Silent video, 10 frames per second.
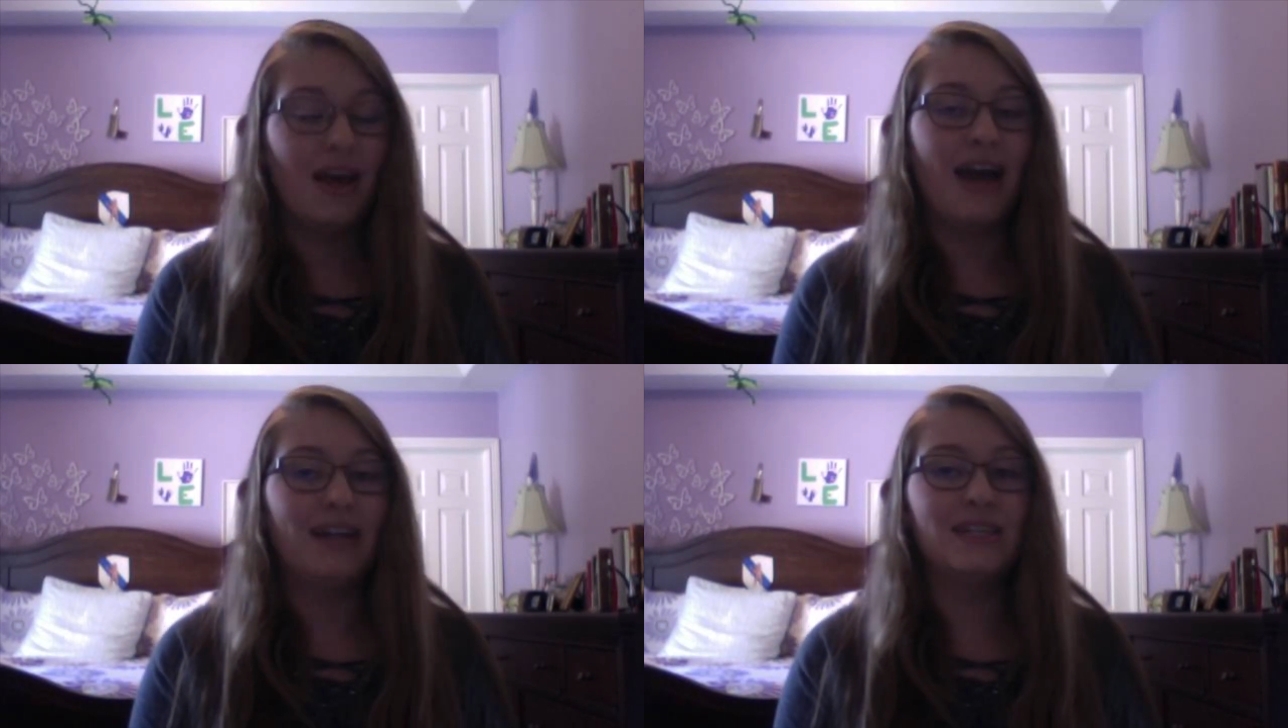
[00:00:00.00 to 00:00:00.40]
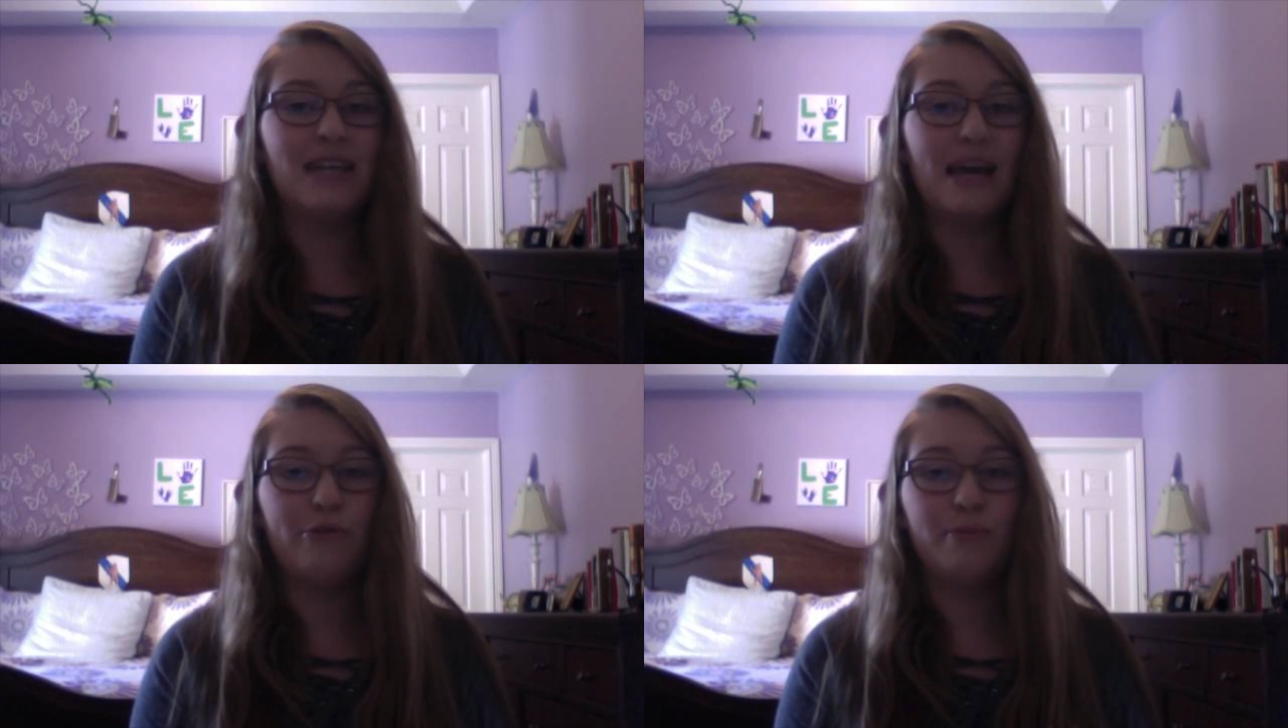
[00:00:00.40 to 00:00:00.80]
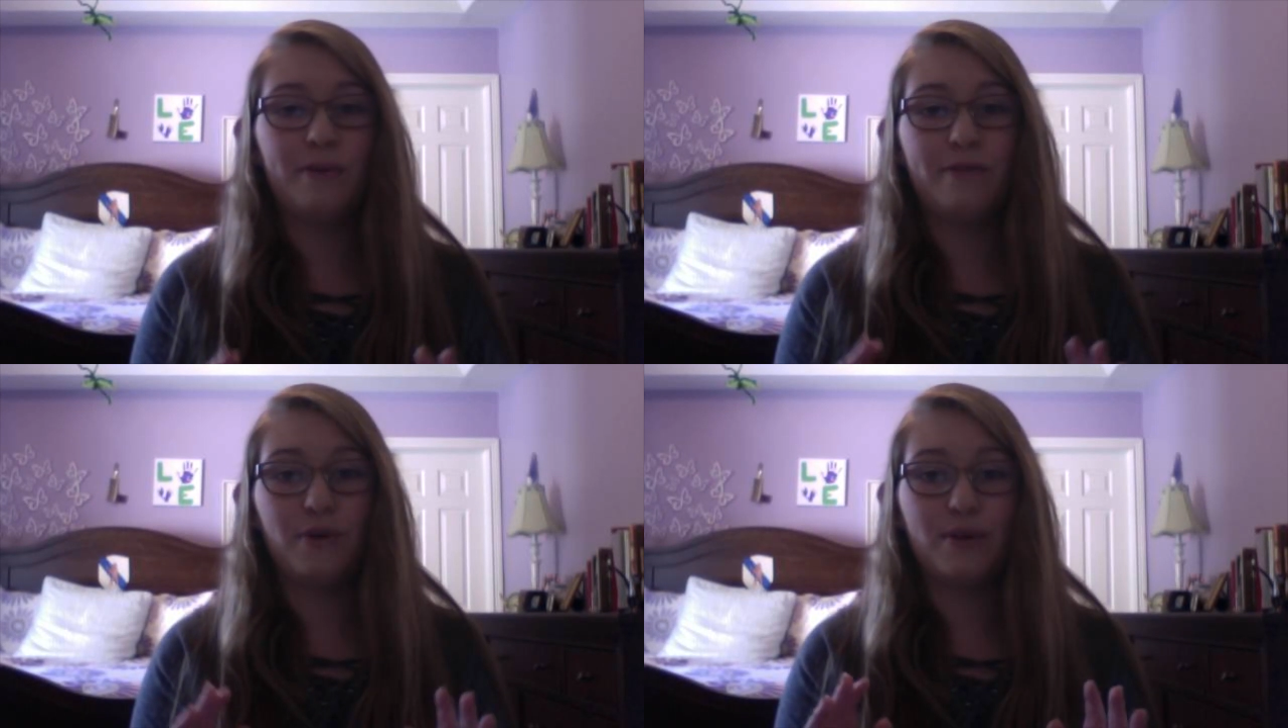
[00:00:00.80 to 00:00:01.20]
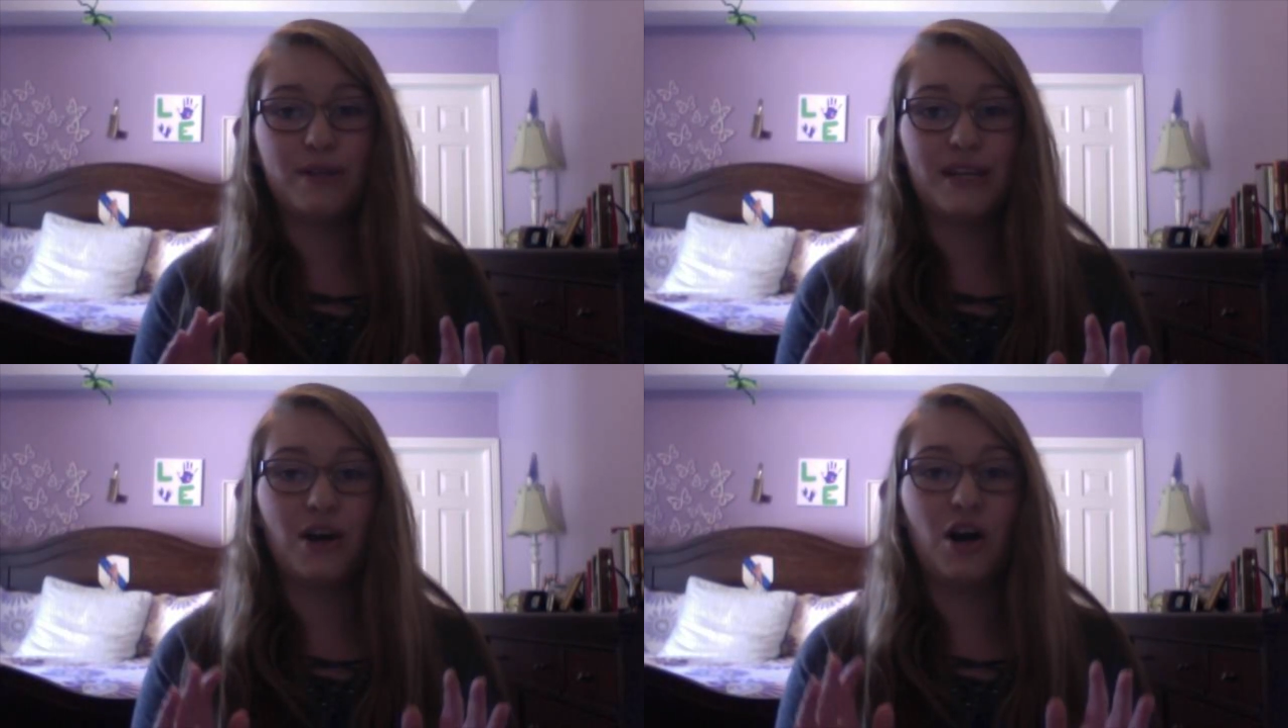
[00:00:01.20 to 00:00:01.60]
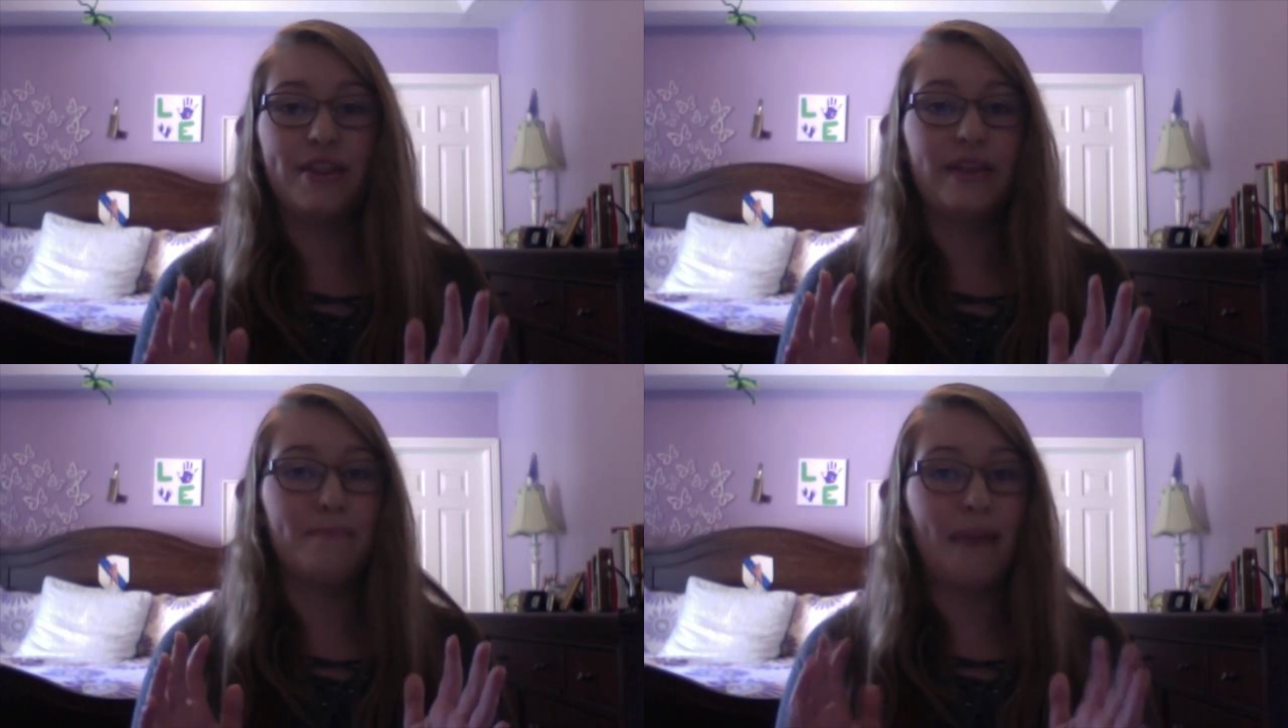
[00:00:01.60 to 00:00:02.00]
and today we'll be focusing on
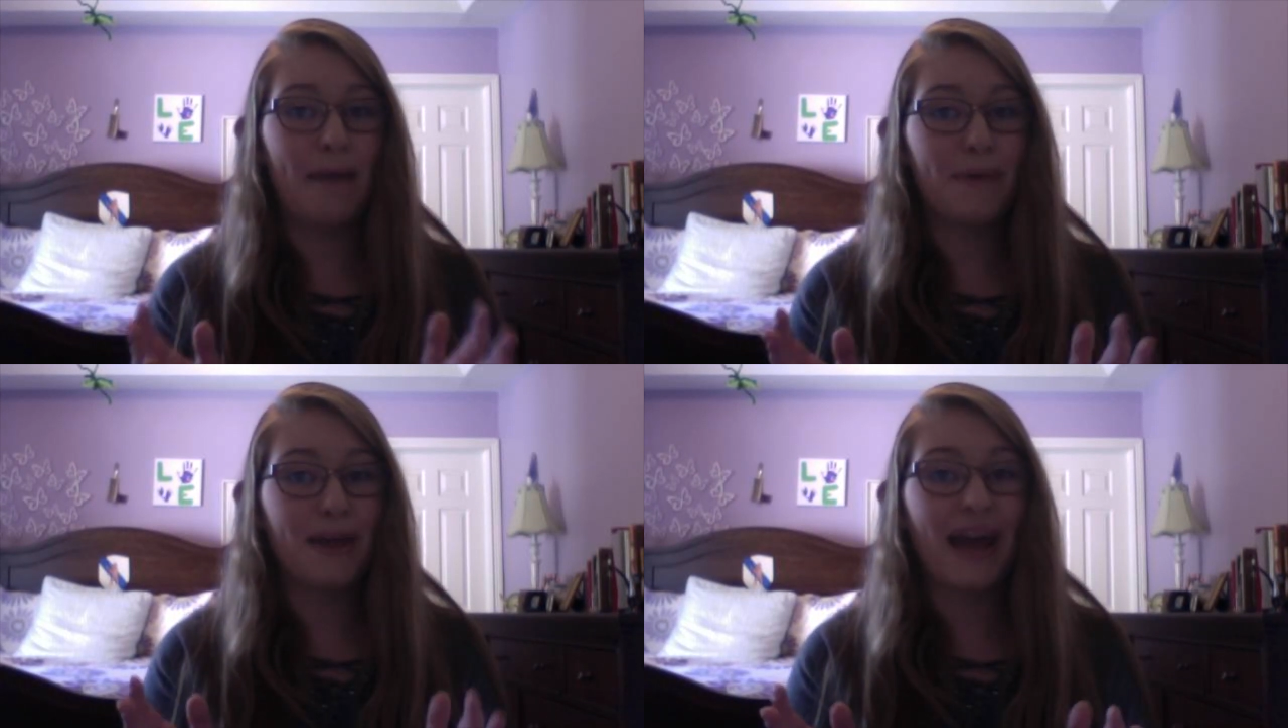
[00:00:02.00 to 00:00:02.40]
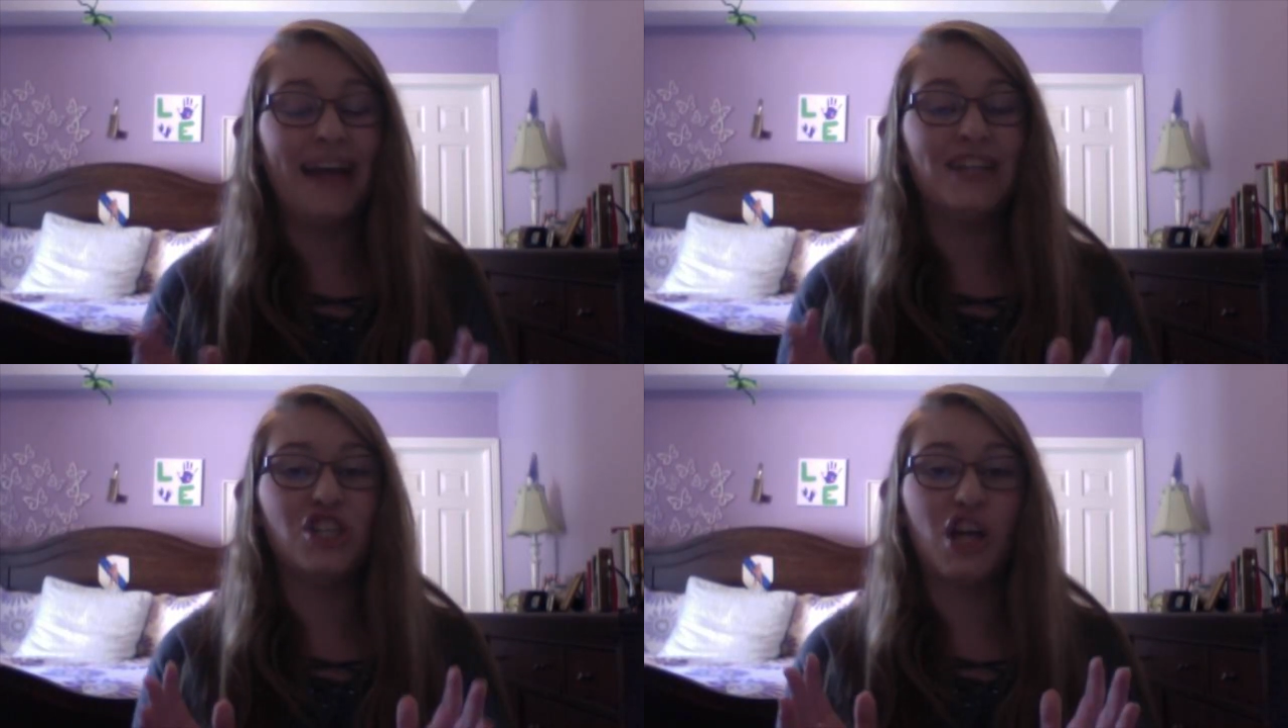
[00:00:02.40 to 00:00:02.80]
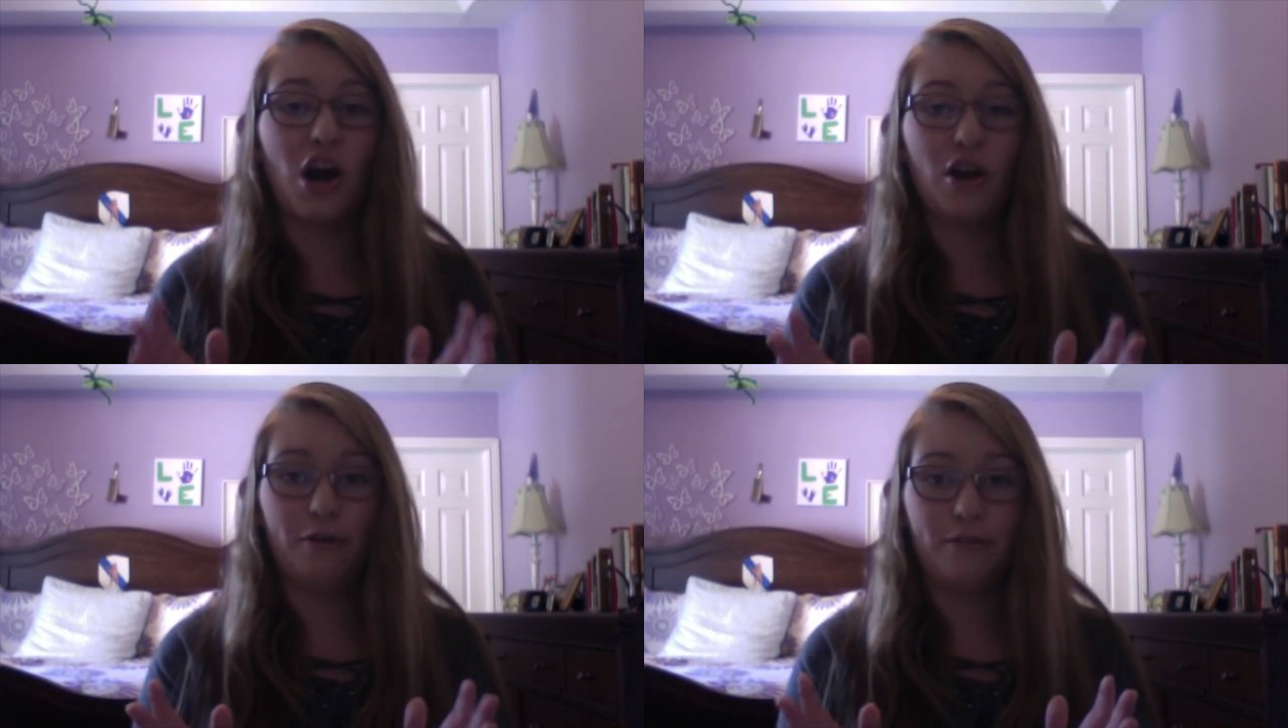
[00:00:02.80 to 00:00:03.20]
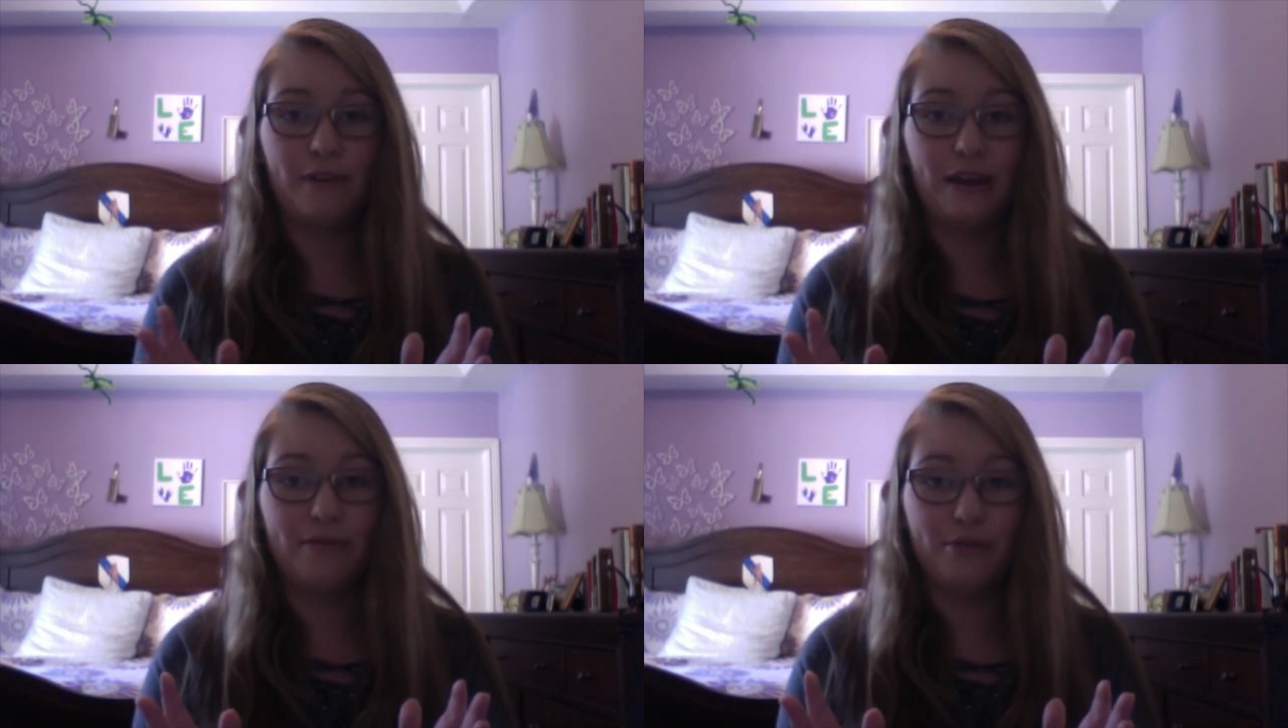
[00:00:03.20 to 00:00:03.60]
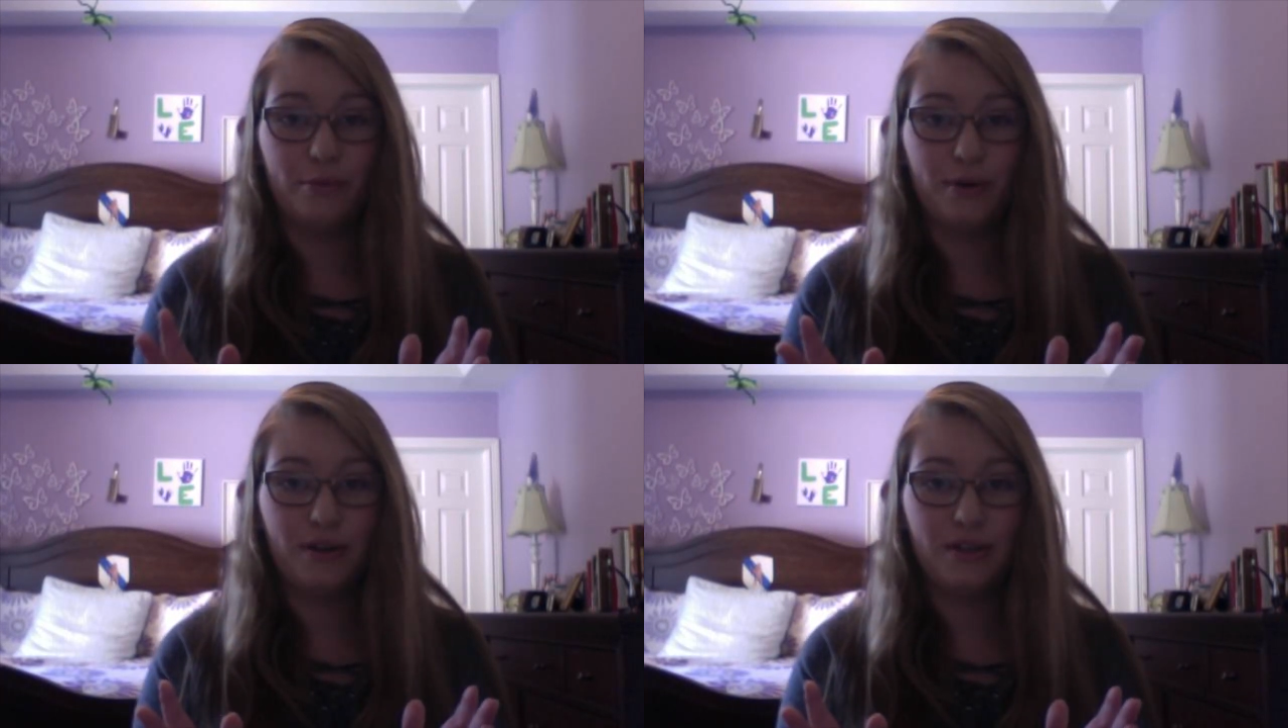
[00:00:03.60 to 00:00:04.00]
the mapping and geography of the
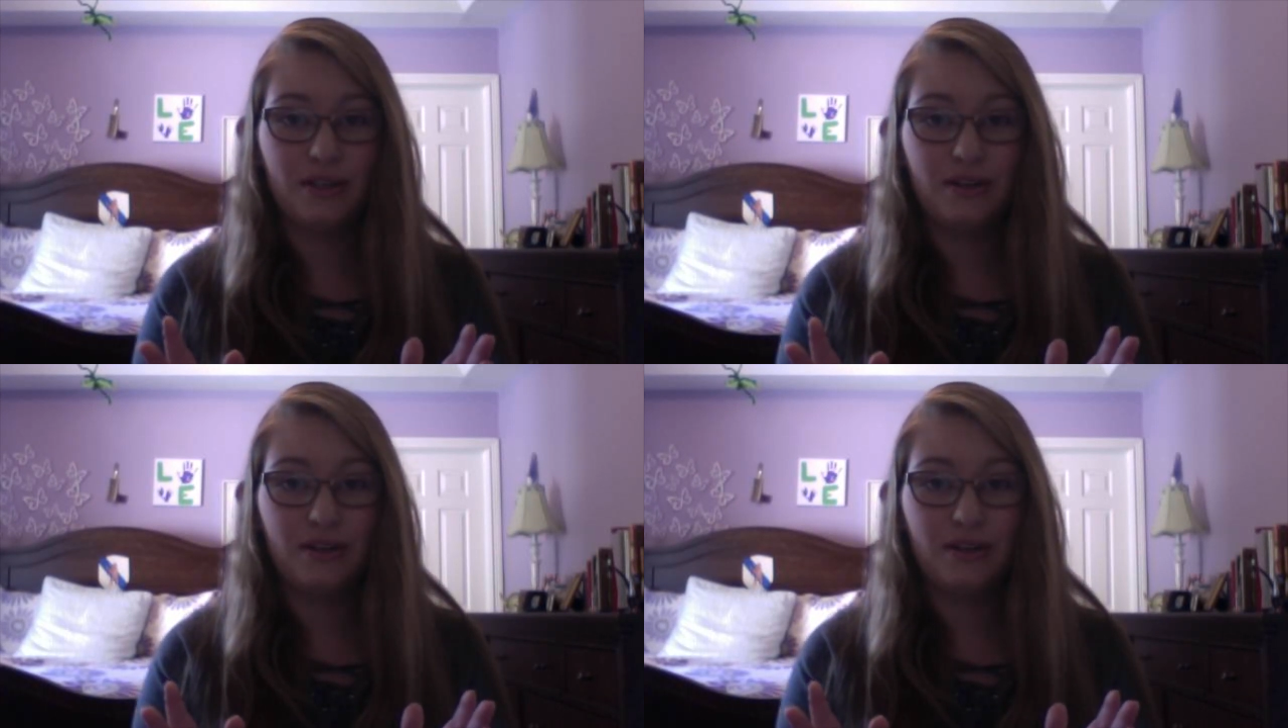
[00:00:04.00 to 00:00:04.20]
world.